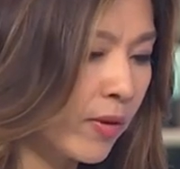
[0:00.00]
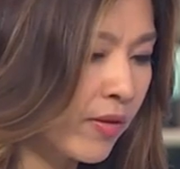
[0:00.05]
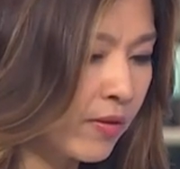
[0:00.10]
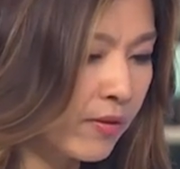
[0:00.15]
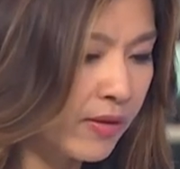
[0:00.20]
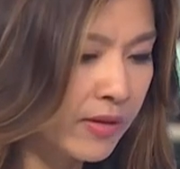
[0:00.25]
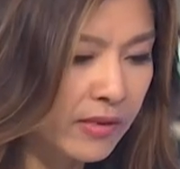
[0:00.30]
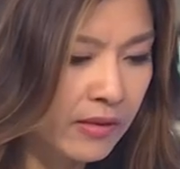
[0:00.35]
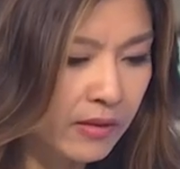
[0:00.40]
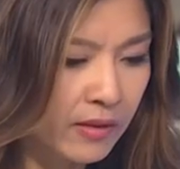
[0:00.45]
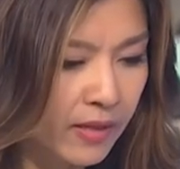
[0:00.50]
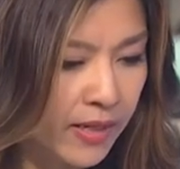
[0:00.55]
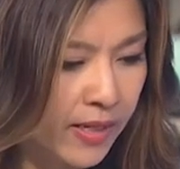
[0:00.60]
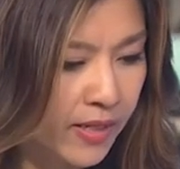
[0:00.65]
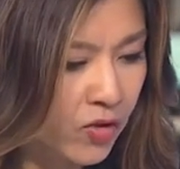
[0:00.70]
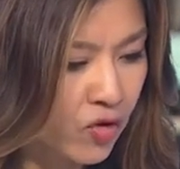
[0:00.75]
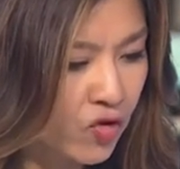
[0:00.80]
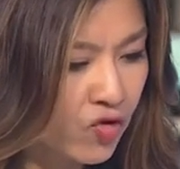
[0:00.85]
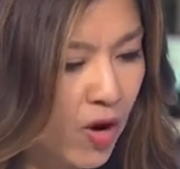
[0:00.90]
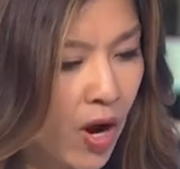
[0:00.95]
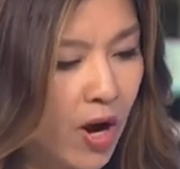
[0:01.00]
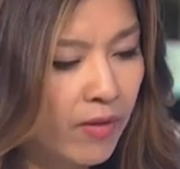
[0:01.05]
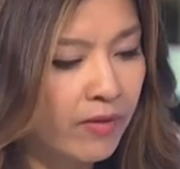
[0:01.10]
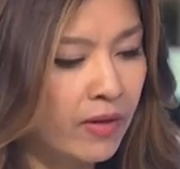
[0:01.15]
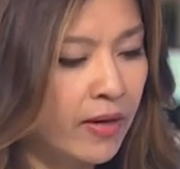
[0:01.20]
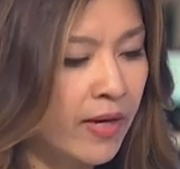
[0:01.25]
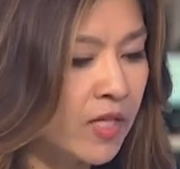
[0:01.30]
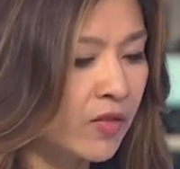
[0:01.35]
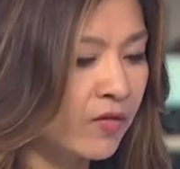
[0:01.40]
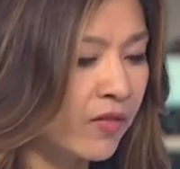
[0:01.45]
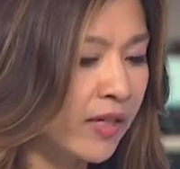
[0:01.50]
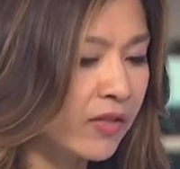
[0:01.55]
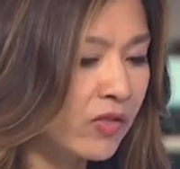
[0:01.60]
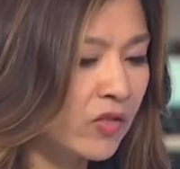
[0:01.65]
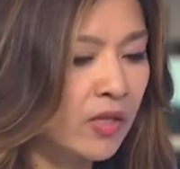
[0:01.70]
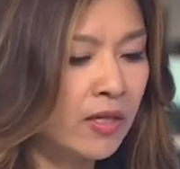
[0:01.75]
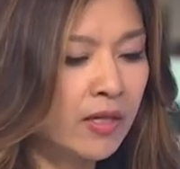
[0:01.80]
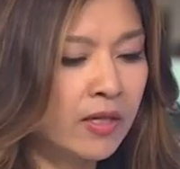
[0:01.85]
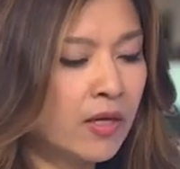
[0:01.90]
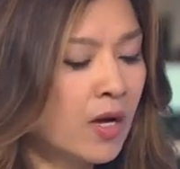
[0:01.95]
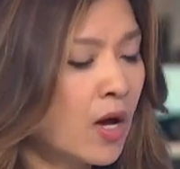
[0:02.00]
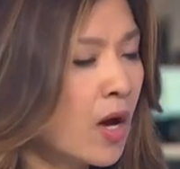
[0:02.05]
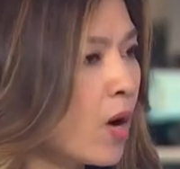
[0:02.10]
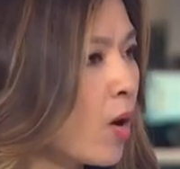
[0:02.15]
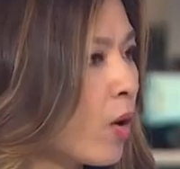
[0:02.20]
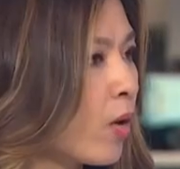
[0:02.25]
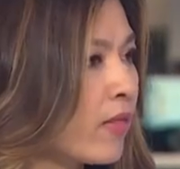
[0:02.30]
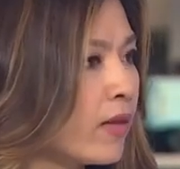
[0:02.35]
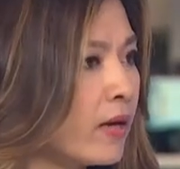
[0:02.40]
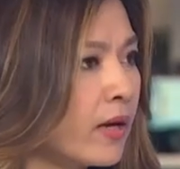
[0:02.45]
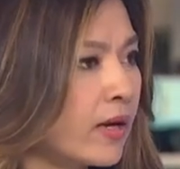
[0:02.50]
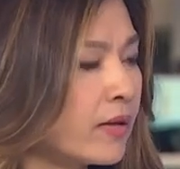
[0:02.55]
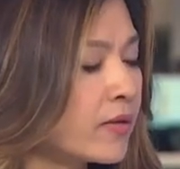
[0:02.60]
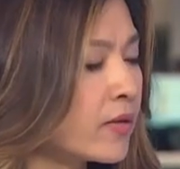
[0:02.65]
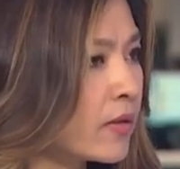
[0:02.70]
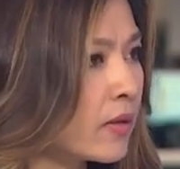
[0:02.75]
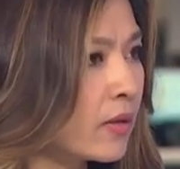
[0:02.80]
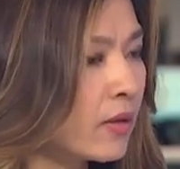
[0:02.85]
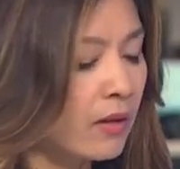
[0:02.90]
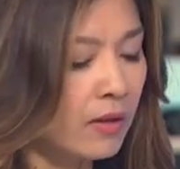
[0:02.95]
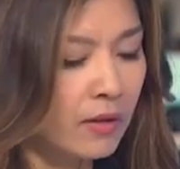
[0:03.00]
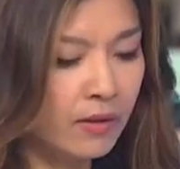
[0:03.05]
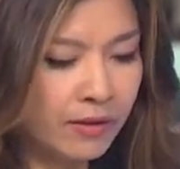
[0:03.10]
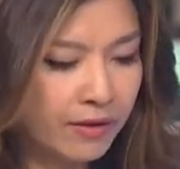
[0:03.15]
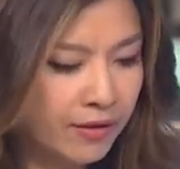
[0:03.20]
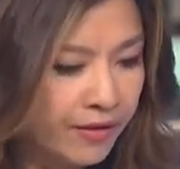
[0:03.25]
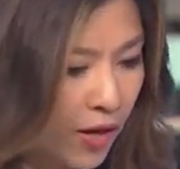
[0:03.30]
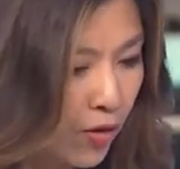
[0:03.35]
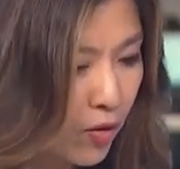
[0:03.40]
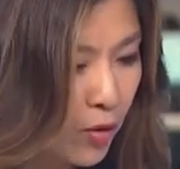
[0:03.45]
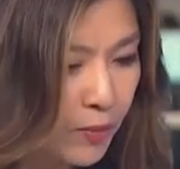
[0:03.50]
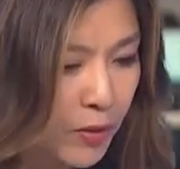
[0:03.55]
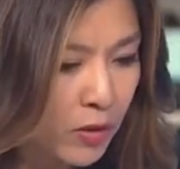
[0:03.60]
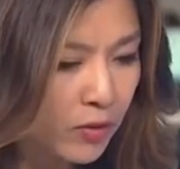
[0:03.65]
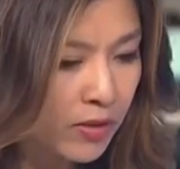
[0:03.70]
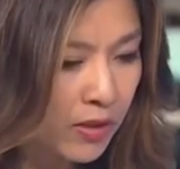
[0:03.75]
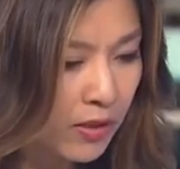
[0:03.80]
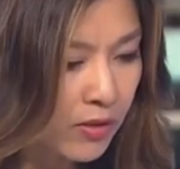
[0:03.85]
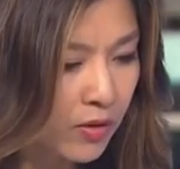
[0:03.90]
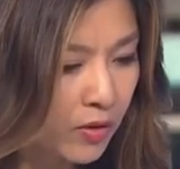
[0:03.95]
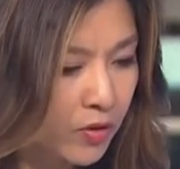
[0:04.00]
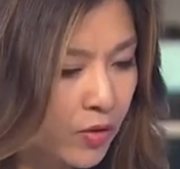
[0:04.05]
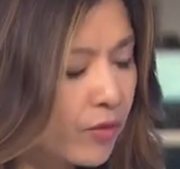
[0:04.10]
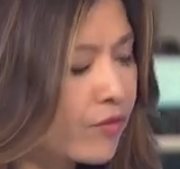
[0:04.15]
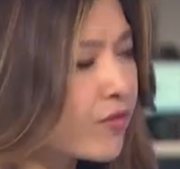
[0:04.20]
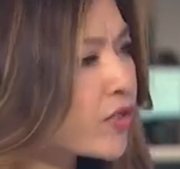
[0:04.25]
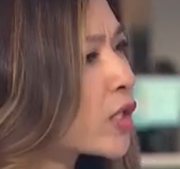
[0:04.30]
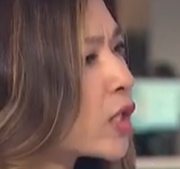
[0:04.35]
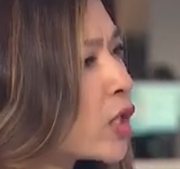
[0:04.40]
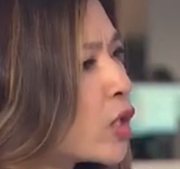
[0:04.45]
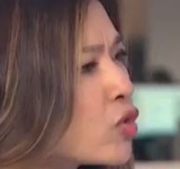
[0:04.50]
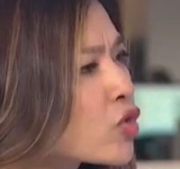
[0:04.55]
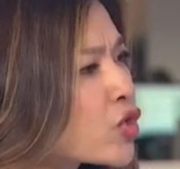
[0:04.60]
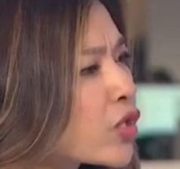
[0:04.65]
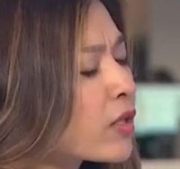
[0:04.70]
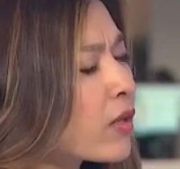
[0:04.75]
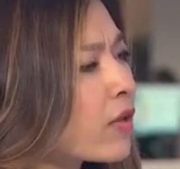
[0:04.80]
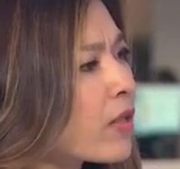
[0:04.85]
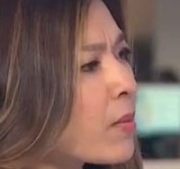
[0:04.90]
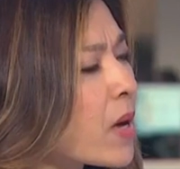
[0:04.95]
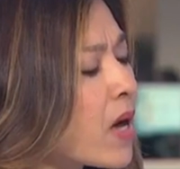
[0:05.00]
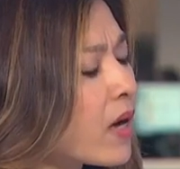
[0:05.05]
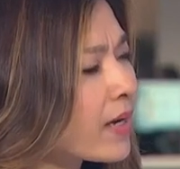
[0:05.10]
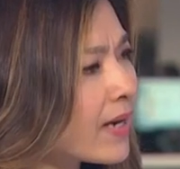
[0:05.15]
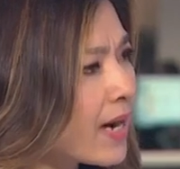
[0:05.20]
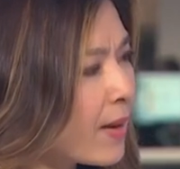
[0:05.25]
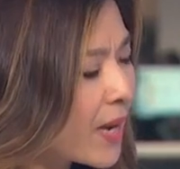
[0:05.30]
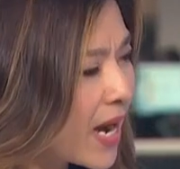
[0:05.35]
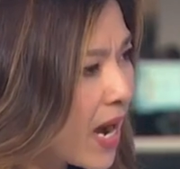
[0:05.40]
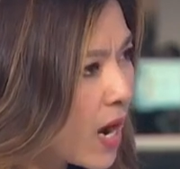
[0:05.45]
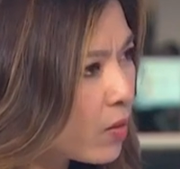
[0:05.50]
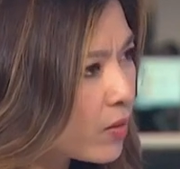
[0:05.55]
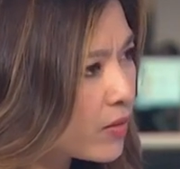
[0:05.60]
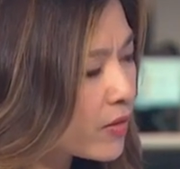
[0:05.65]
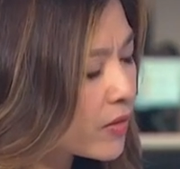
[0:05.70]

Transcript: whether it's the next drug, the next vaccine, or the next uh, therapeutic uh, sort of solution on the market, market. I mean, how